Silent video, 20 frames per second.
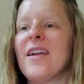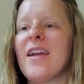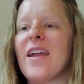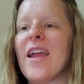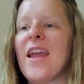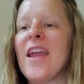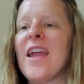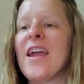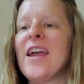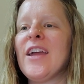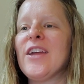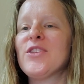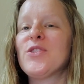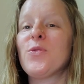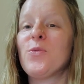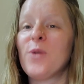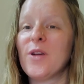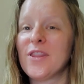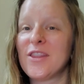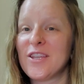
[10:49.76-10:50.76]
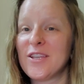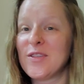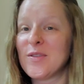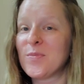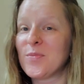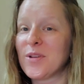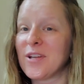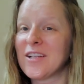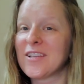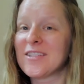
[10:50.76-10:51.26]
And what this
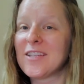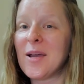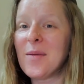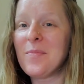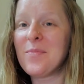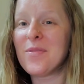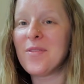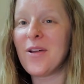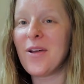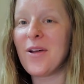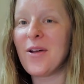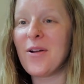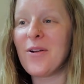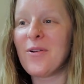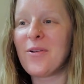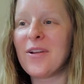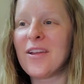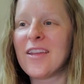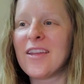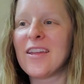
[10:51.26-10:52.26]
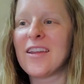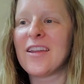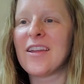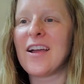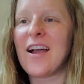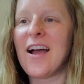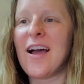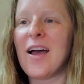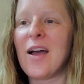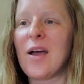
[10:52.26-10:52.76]
brings up though,
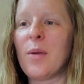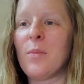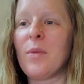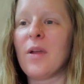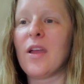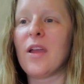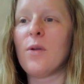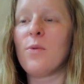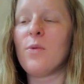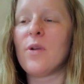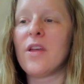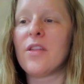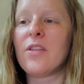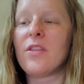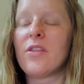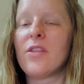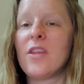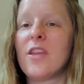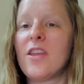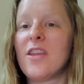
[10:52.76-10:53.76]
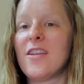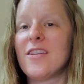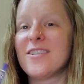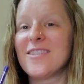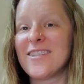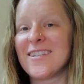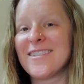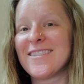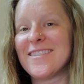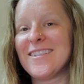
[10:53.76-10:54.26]
with the
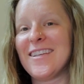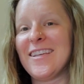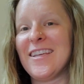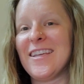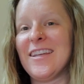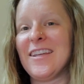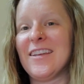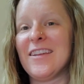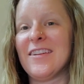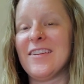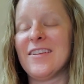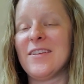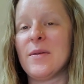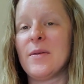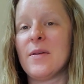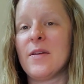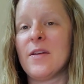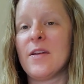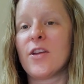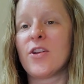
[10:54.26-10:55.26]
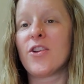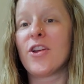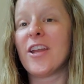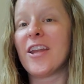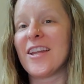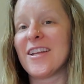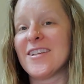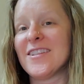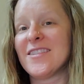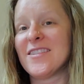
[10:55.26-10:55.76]
16
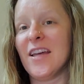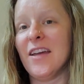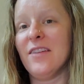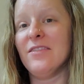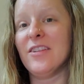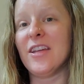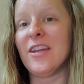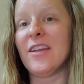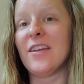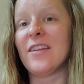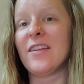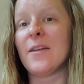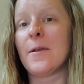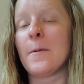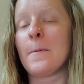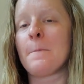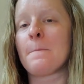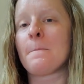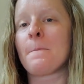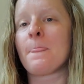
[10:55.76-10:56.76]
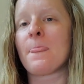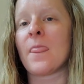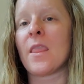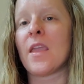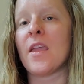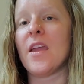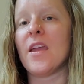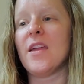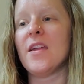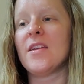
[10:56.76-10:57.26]
creating a 7,
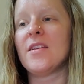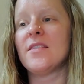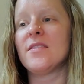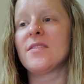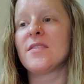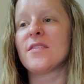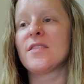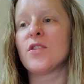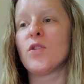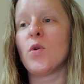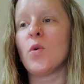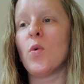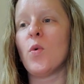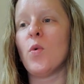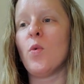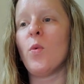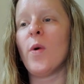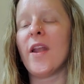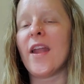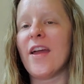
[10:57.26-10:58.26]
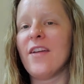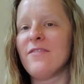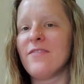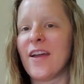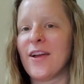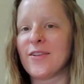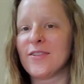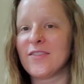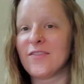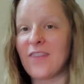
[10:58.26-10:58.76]
is what I
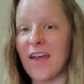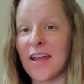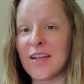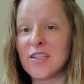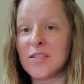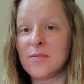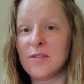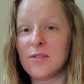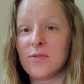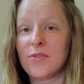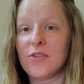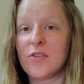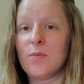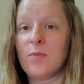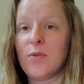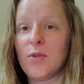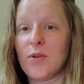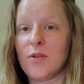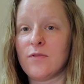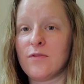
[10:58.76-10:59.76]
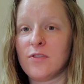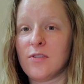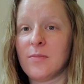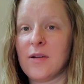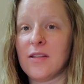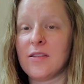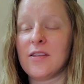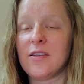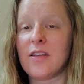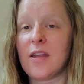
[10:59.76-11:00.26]
find to be really beautiful
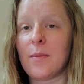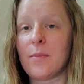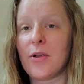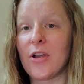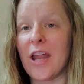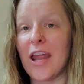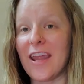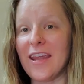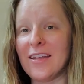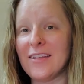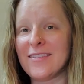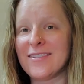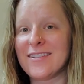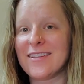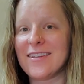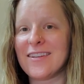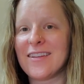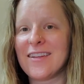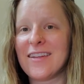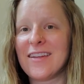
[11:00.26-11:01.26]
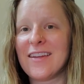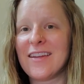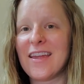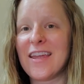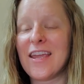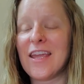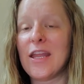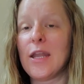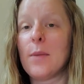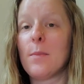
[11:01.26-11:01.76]
about the number 8
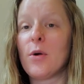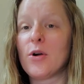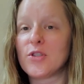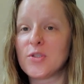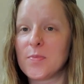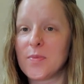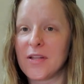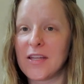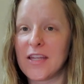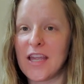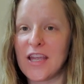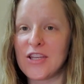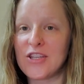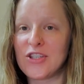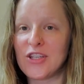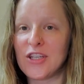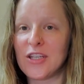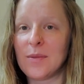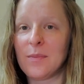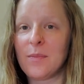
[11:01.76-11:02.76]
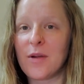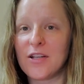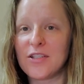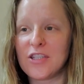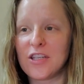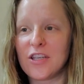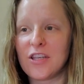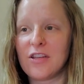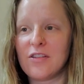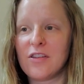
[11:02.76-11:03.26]
in multiplication
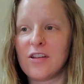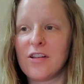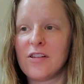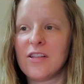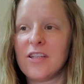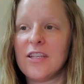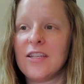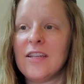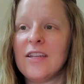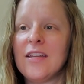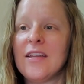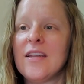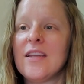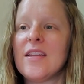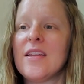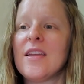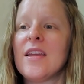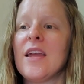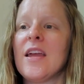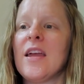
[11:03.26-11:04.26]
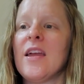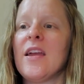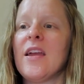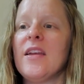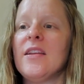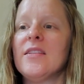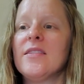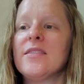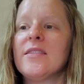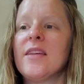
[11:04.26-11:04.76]
particularly, is